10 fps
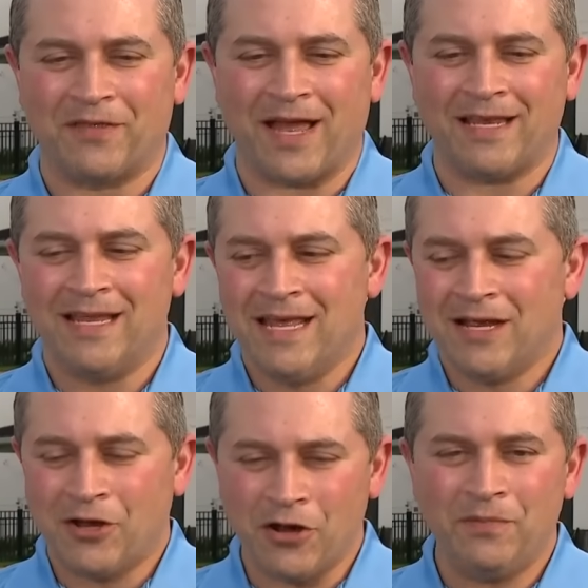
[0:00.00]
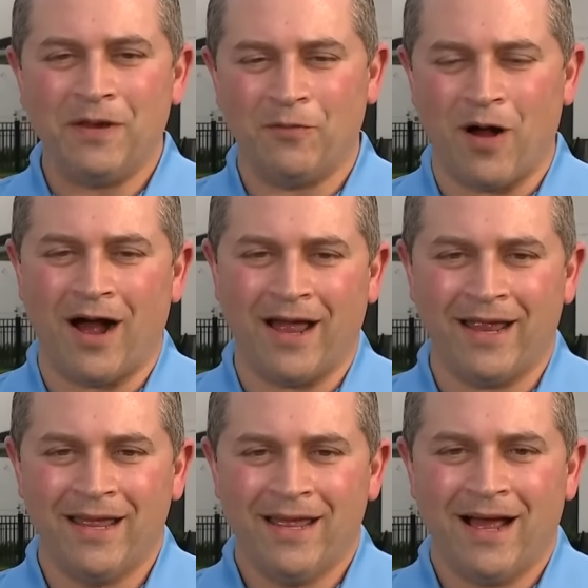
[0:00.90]
That could be
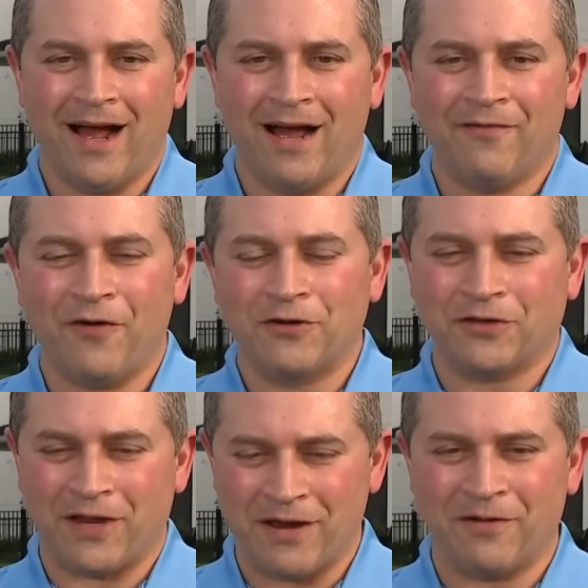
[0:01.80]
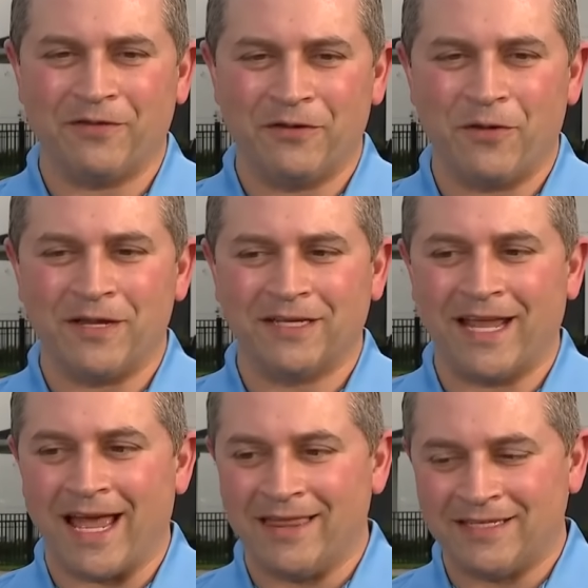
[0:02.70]
why folks are hearing the noise
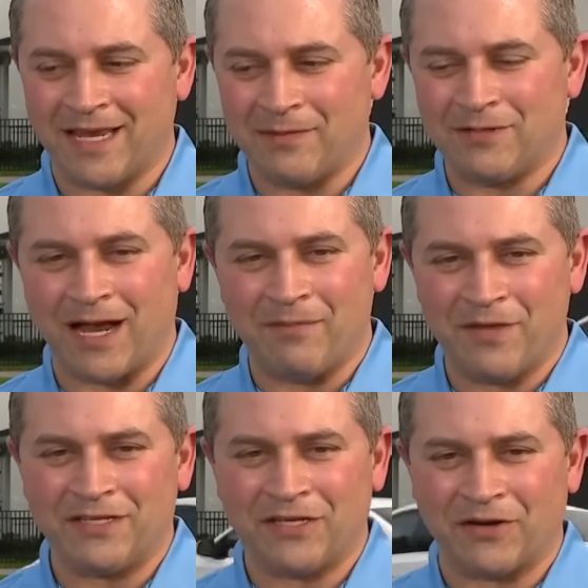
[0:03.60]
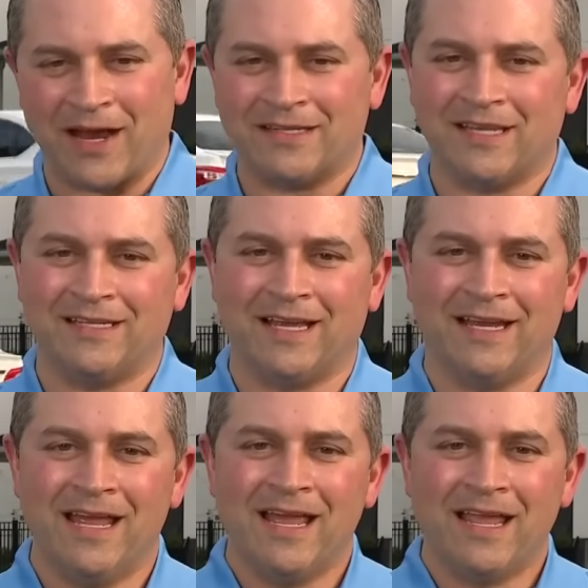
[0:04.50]
again the same time this year as they
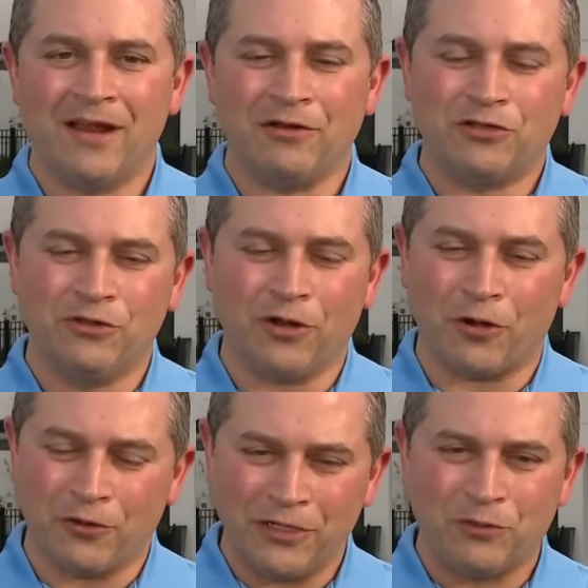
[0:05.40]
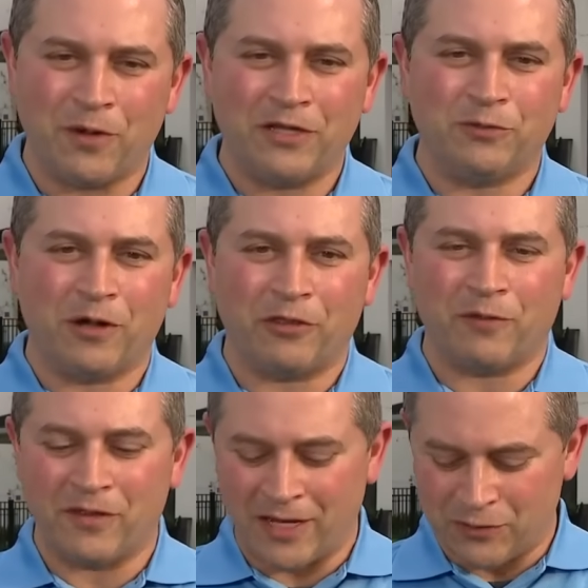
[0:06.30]
did, you know, early
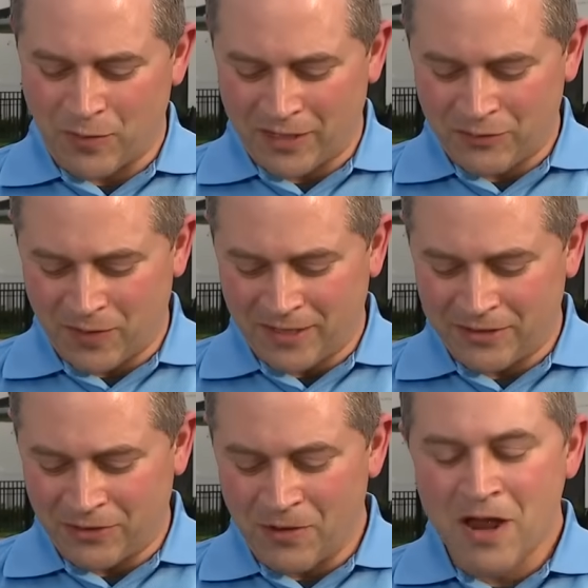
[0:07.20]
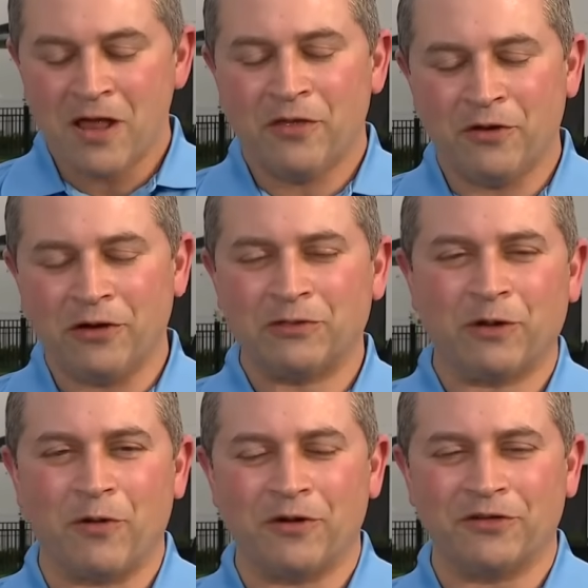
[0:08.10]
2023, late 2022. The noise
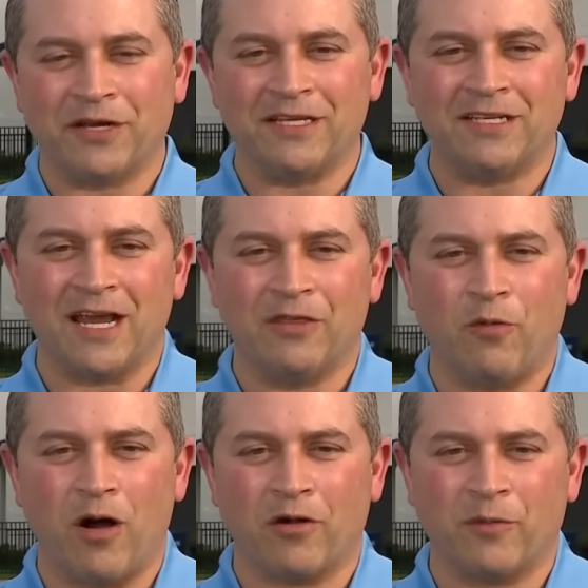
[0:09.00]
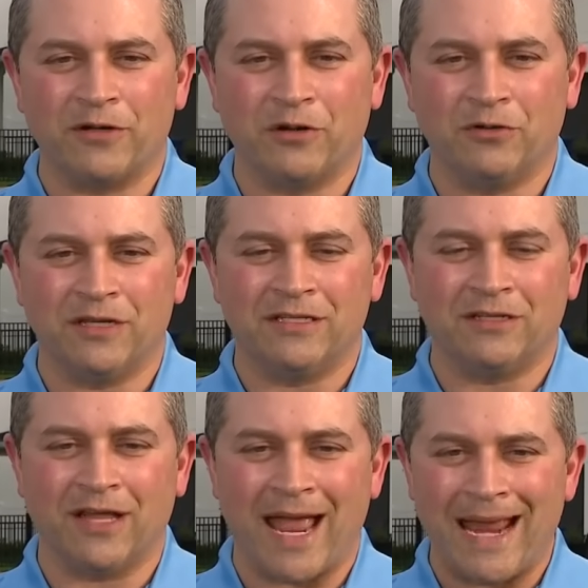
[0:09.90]
recorders are going to stay in the water, we're told,
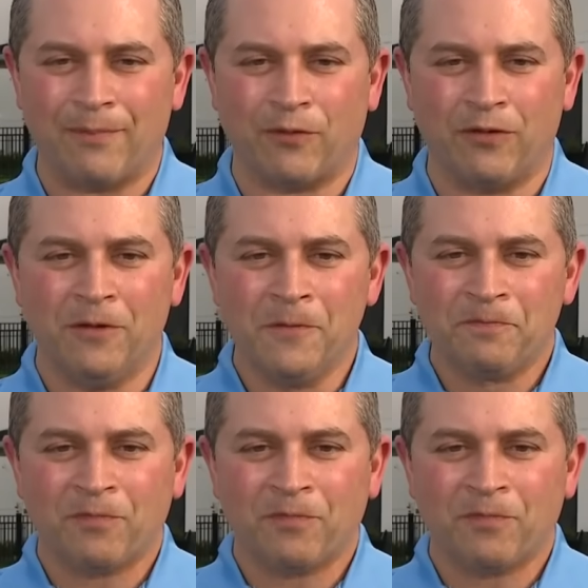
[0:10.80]
until April.